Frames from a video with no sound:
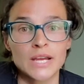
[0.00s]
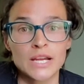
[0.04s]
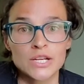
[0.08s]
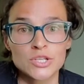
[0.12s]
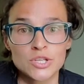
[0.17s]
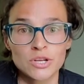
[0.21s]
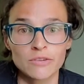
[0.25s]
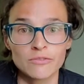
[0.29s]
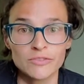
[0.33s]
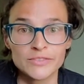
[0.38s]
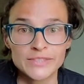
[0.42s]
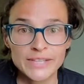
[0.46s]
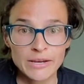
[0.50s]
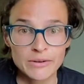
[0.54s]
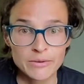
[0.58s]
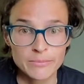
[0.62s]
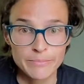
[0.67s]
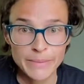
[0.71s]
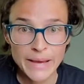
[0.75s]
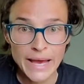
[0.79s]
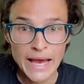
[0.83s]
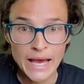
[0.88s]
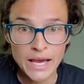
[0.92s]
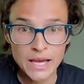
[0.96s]
shuffle down and
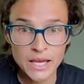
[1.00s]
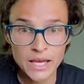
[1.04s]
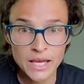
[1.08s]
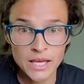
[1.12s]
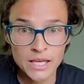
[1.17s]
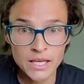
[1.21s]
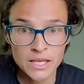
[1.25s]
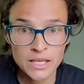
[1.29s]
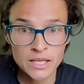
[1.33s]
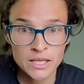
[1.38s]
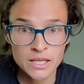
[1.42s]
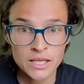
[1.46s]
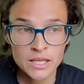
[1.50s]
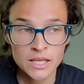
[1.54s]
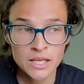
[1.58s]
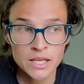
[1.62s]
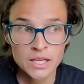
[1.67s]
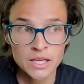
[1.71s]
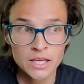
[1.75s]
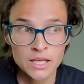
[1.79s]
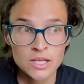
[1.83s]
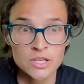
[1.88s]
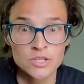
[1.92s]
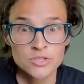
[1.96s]
back.
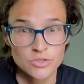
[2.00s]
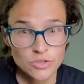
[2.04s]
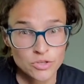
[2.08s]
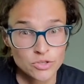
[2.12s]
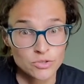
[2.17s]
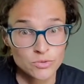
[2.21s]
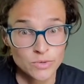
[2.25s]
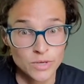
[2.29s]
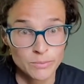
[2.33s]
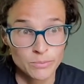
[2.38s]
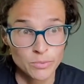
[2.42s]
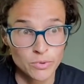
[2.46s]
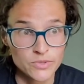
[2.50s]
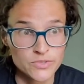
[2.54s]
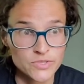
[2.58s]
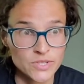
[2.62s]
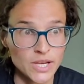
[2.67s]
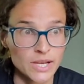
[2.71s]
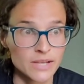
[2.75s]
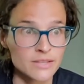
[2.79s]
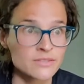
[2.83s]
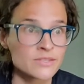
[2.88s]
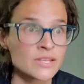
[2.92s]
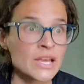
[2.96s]
So you're doing both
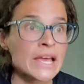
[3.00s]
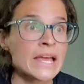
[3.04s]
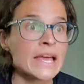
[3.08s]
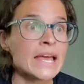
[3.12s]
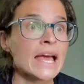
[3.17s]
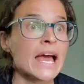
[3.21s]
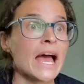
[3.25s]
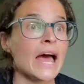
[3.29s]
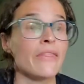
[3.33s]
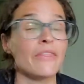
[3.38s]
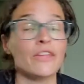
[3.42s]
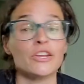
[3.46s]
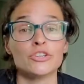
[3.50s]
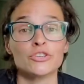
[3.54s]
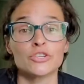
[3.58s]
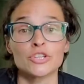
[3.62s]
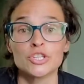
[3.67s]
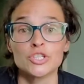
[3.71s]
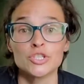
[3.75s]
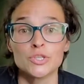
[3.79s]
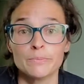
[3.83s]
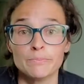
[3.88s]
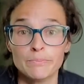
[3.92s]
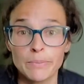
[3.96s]
sides. And then you're gonna
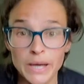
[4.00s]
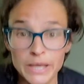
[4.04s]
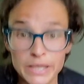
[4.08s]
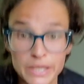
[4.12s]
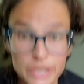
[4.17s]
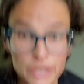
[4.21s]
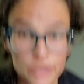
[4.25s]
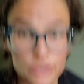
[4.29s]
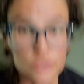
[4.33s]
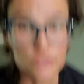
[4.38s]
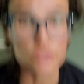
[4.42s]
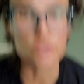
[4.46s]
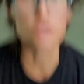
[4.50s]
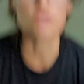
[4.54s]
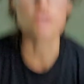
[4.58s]
do butt kickers as the